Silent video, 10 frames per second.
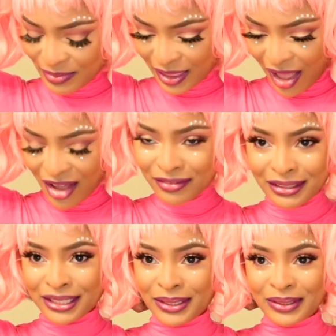Lava
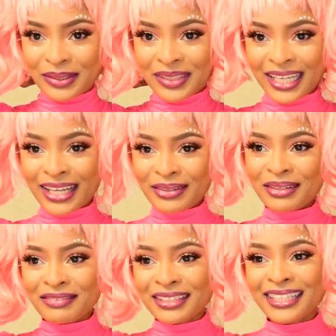Girl. Like, I don't
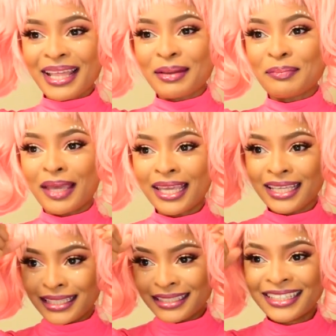even look like
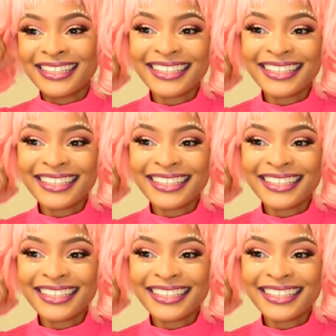Megan.